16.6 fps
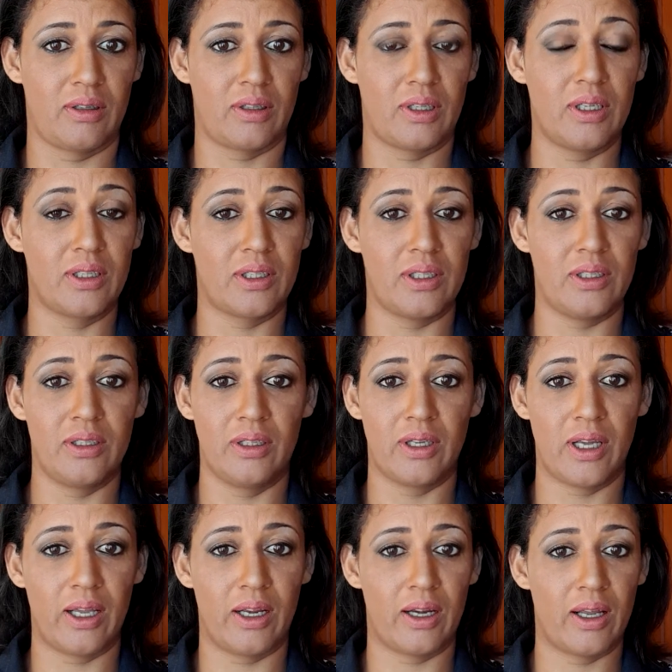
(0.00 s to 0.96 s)
kicked in,
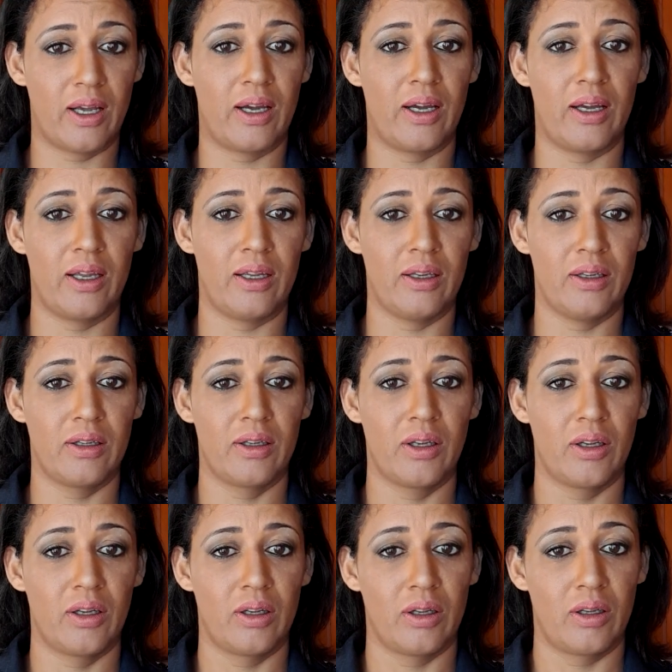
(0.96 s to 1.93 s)
and I
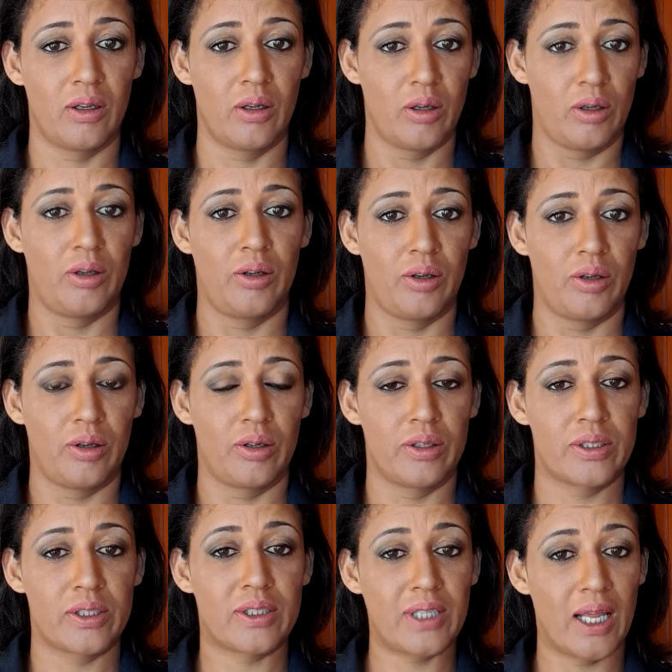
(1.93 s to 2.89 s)

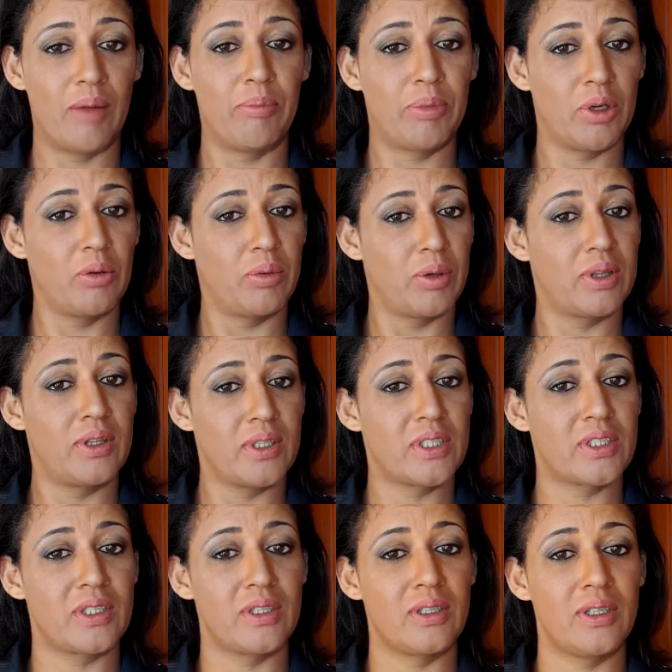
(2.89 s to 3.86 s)
stabbed her with
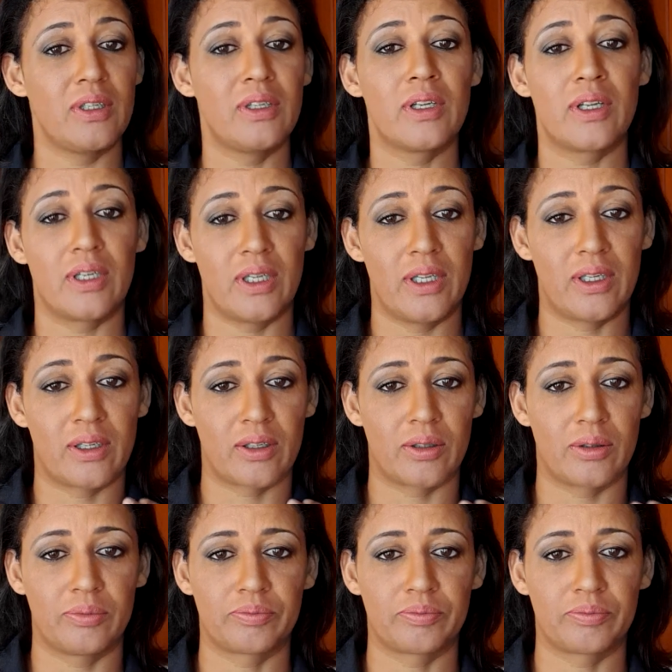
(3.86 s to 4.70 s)
this thing in her neck.